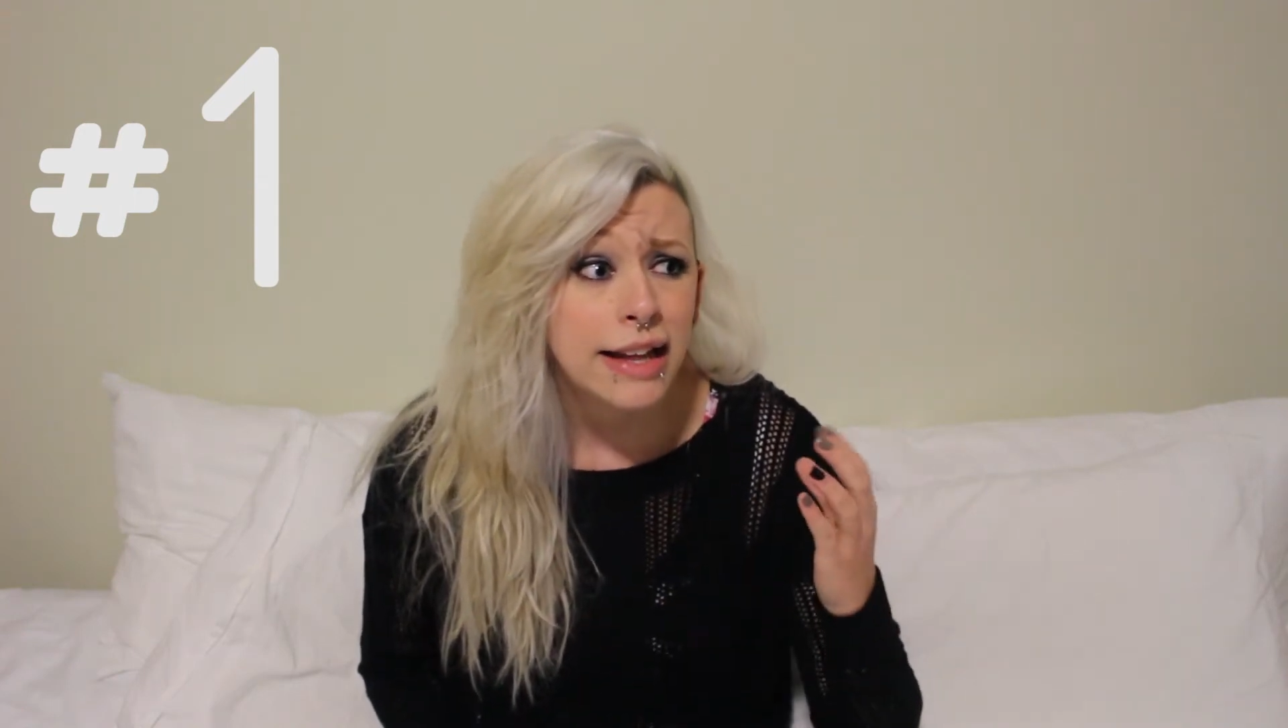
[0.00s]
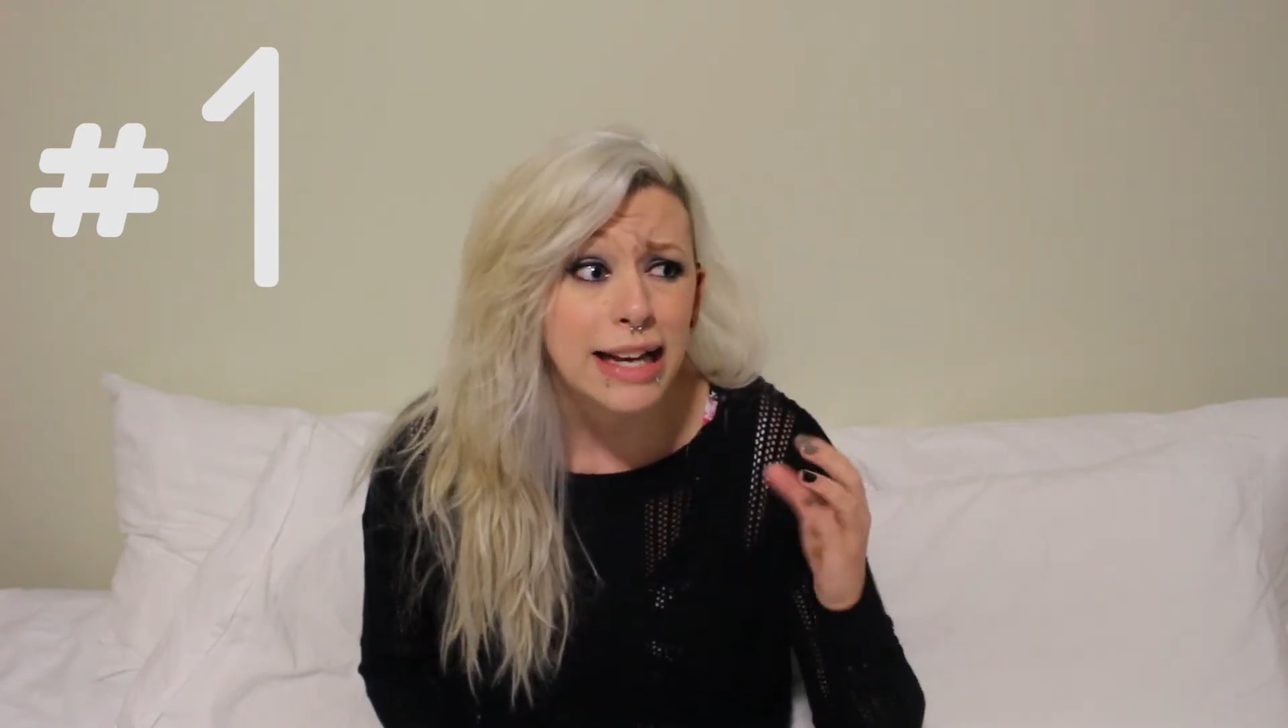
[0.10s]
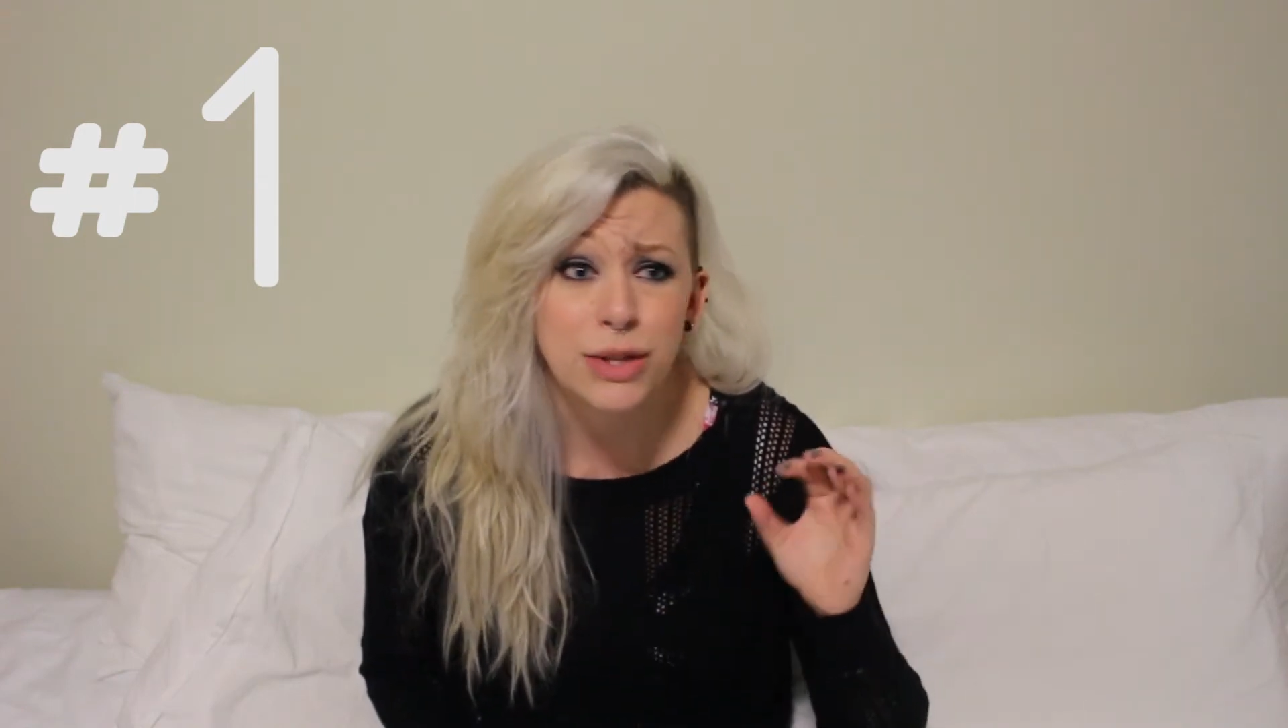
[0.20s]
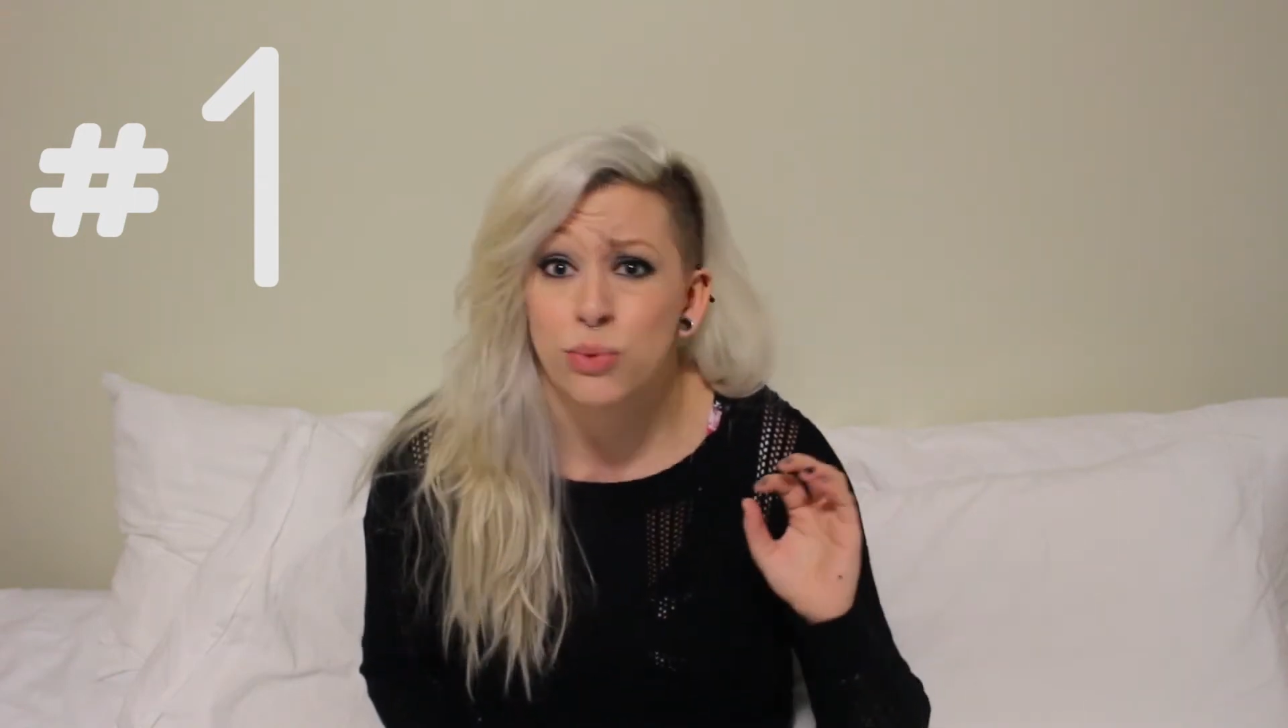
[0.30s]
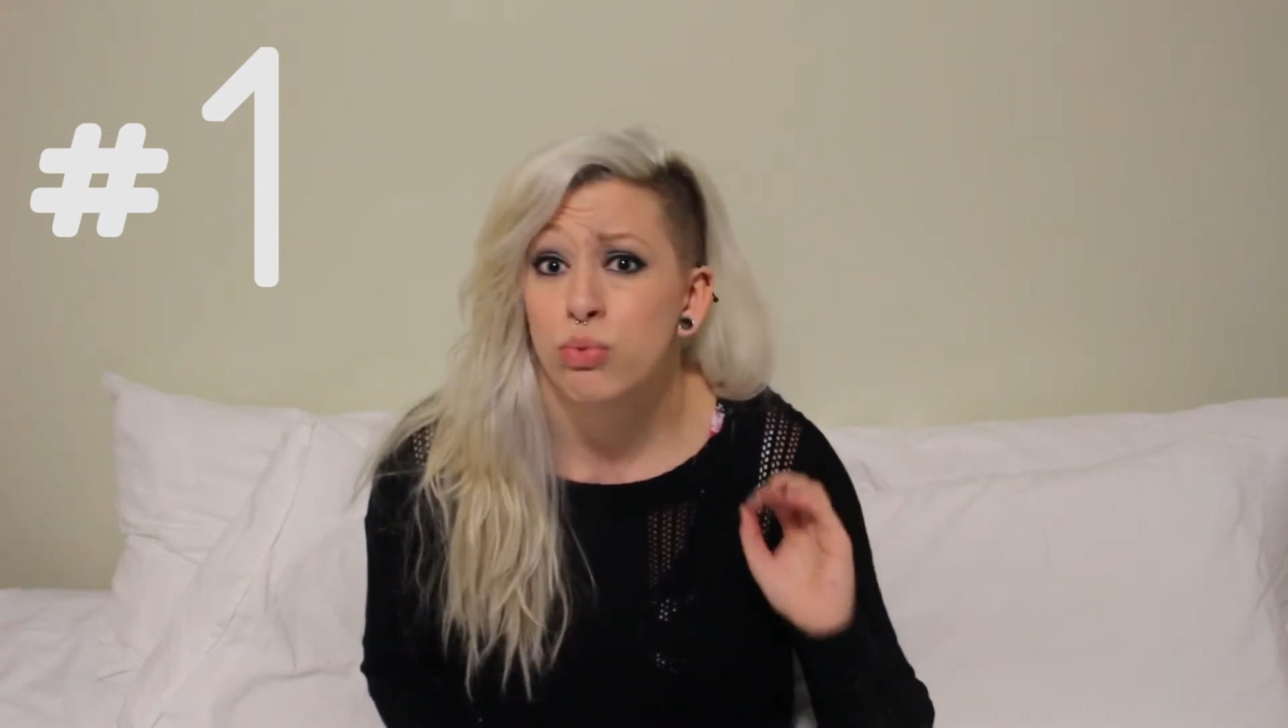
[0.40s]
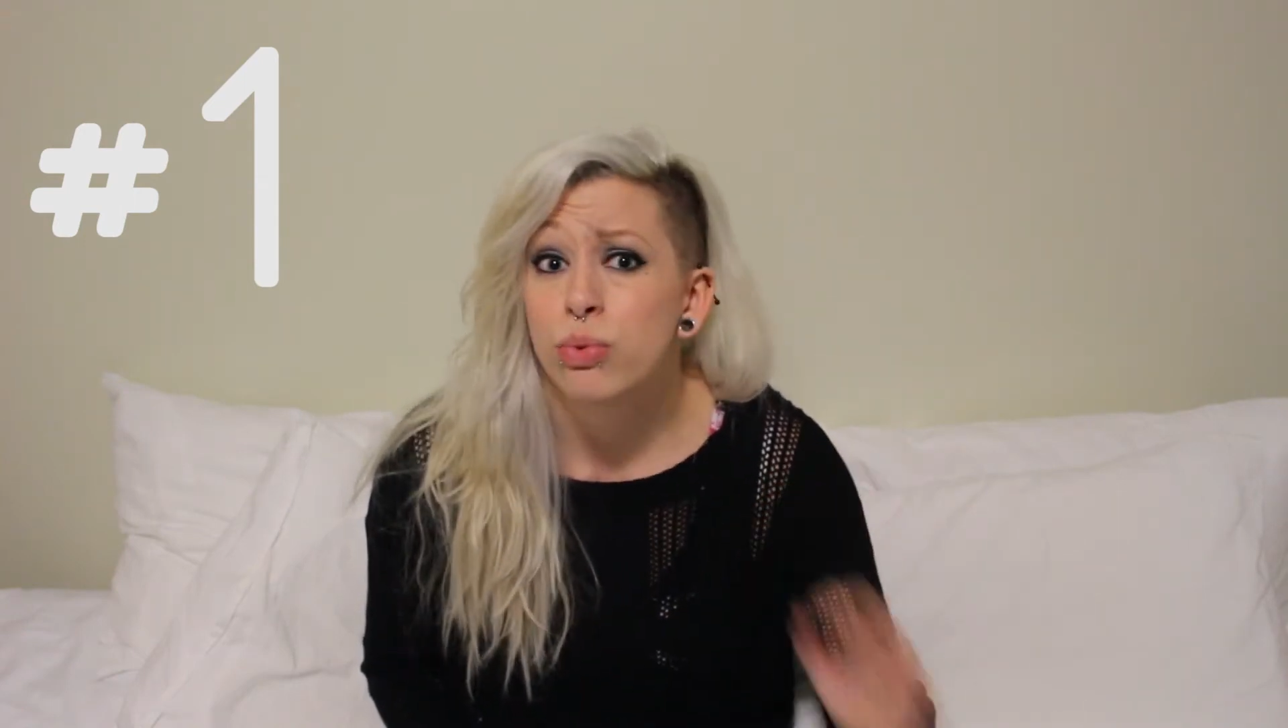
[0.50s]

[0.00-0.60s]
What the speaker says: it's